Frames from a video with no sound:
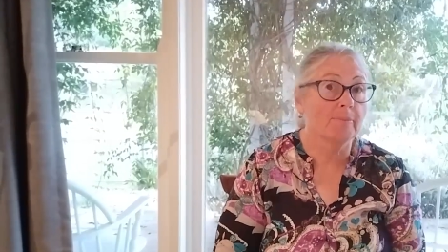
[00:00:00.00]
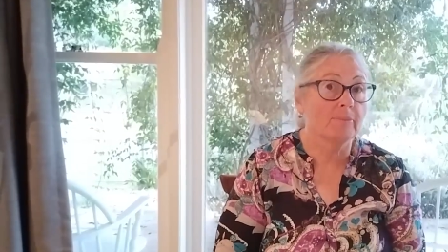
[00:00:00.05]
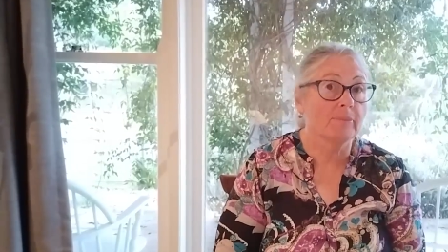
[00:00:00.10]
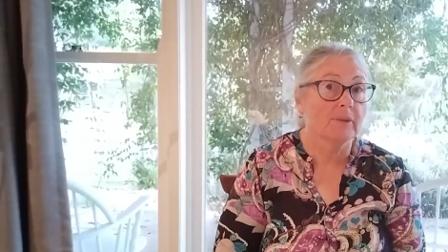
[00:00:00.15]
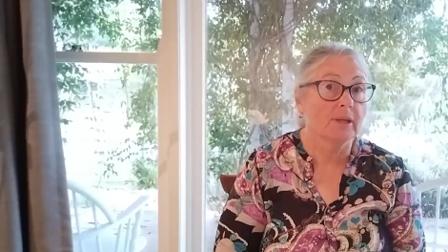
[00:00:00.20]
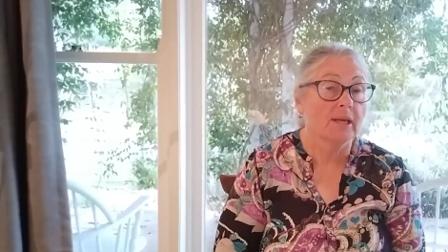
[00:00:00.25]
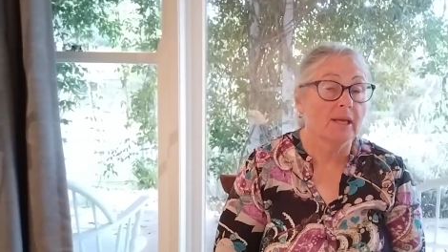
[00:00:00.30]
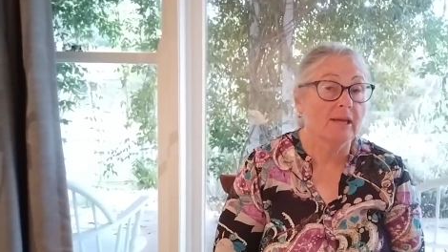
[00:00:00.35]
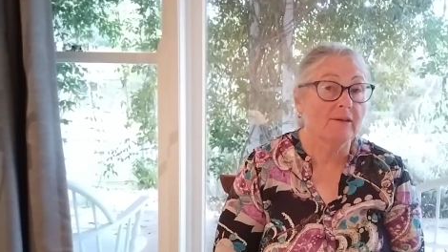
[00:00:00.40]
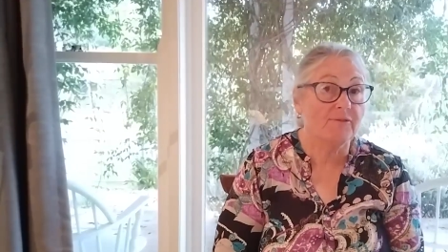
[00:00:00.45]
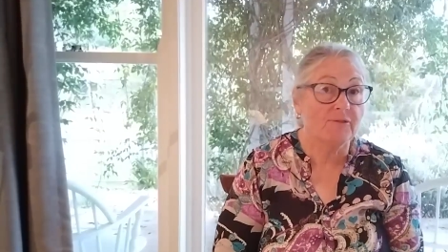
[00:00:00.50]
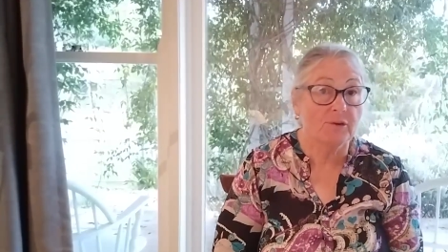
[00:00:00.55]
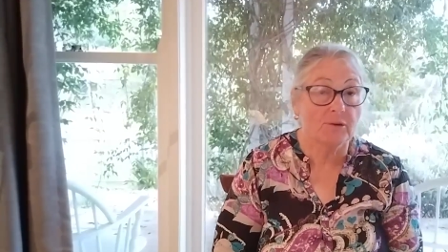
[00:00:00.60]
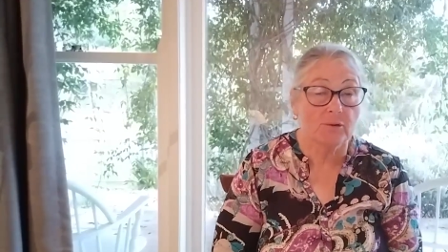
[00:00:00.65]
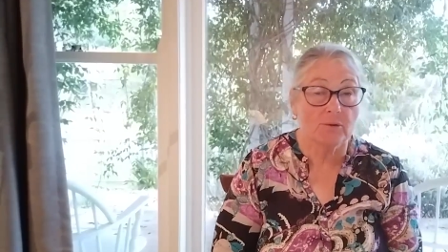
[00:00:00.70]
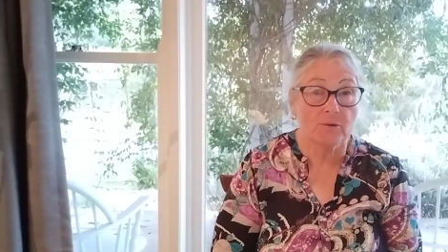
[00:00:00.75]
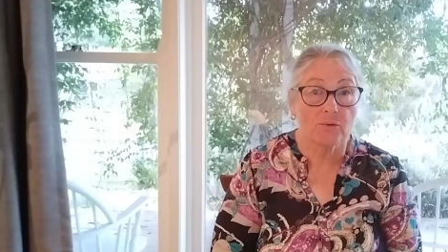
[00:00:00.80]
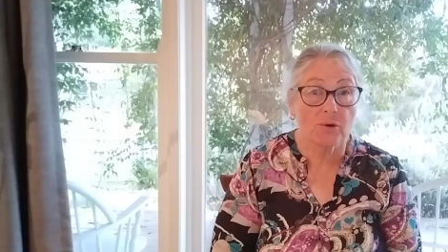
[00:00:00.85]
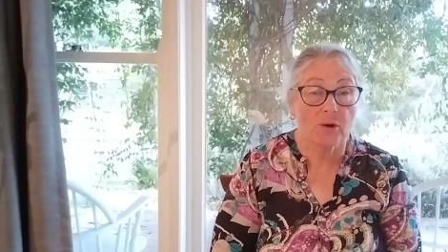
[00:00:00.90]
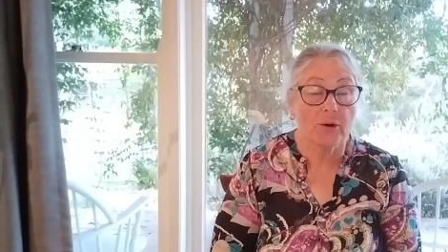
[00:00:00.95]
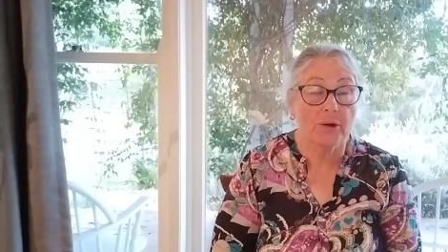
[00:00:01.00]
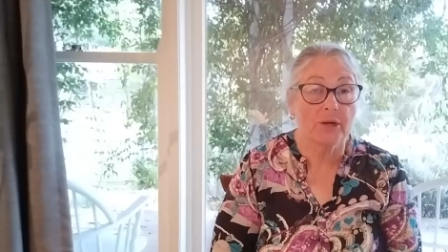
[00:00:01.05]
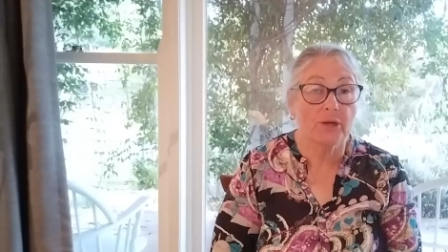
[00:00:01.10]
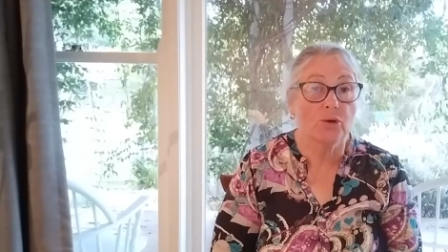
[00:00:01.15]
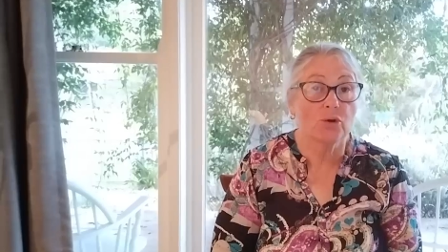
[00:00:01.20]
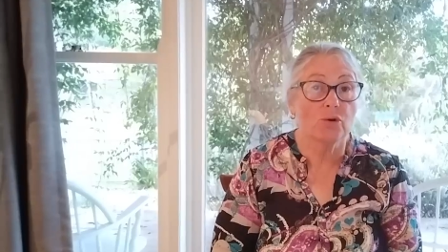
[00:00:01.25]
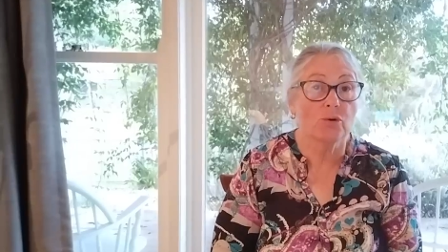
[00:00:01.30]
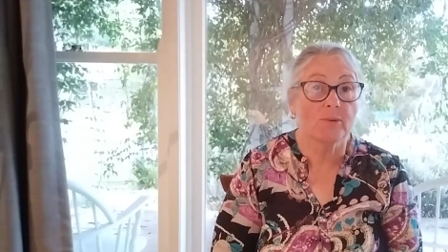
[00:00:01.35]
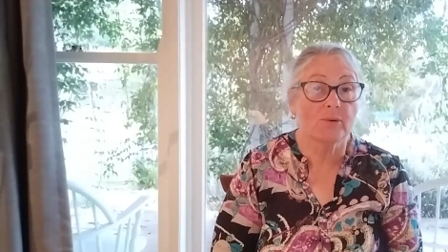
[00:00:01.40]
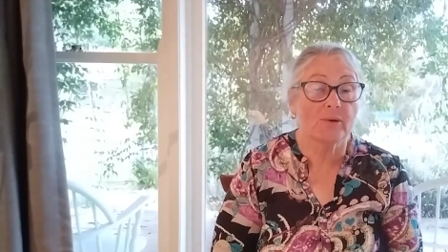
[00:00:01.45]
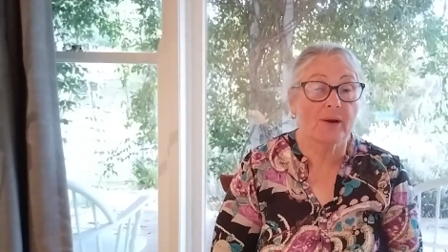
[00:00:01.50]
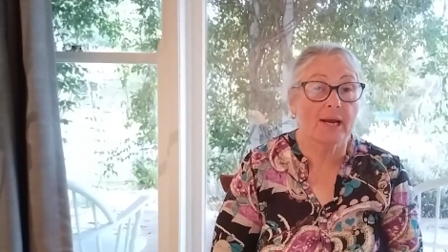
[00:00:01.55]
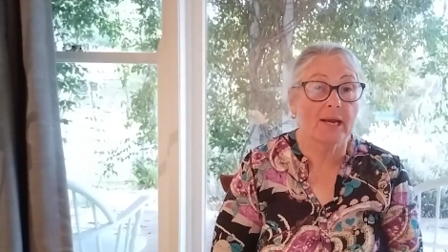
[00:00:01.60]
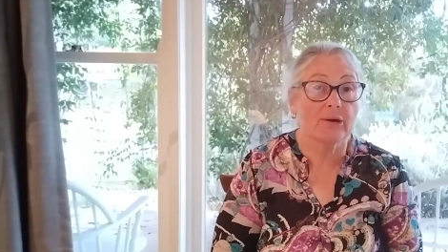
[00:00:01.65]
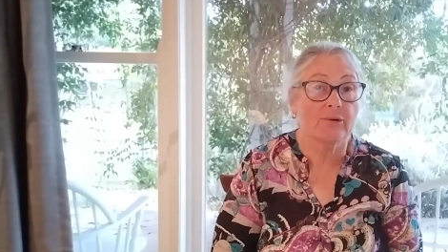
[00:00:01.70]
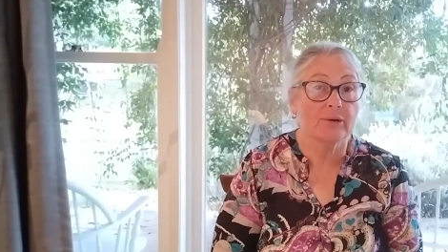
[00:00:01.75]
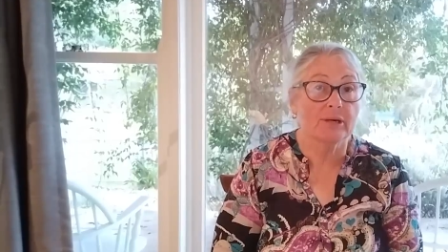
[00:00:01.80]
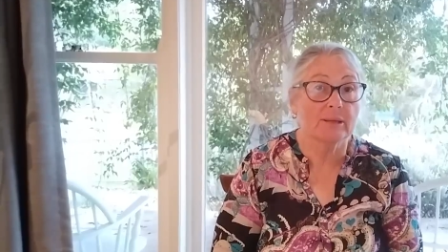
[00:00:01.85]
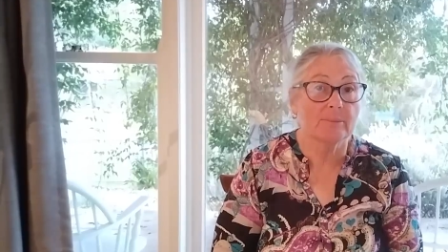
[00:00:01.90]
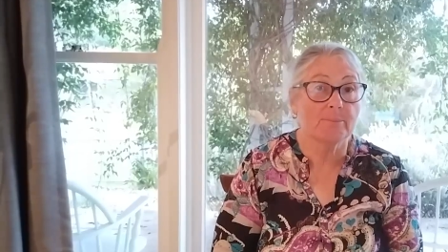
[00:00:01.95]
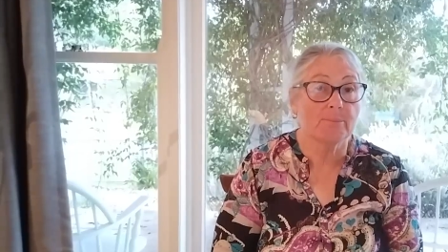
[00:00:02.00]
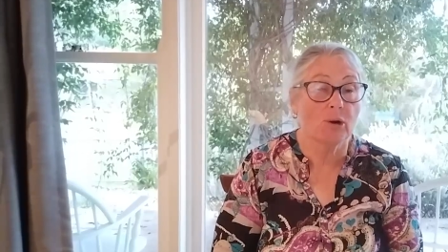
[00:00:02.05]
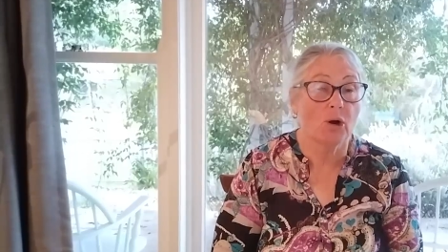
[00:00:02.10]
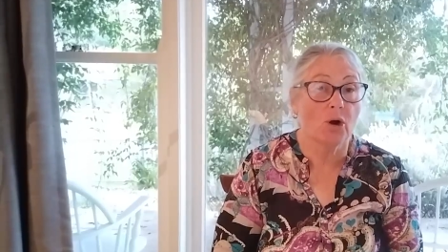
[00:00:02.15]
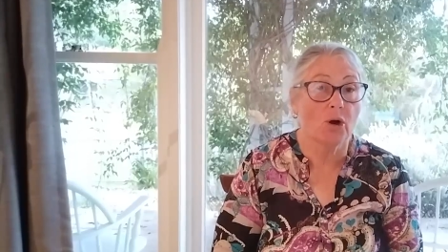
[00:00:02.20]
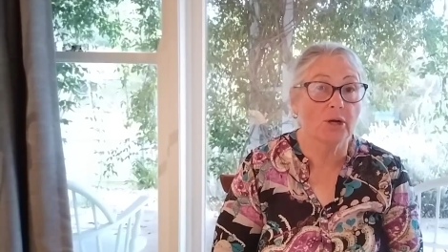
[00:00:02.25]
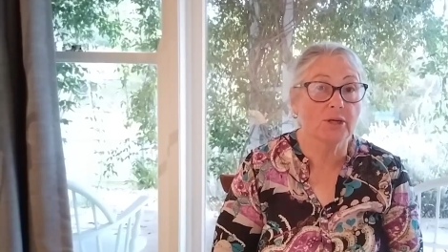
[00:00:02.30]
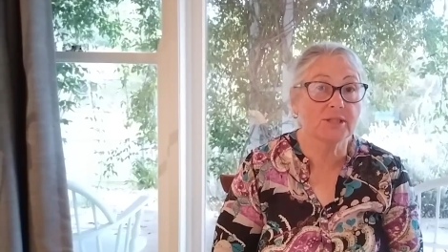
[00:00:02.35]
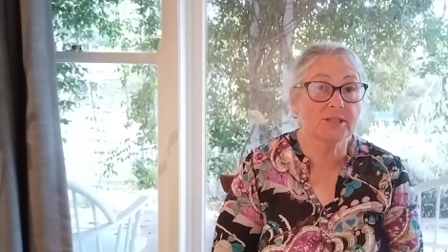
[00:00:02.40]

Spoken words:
If you're growing your Murraya in a pot,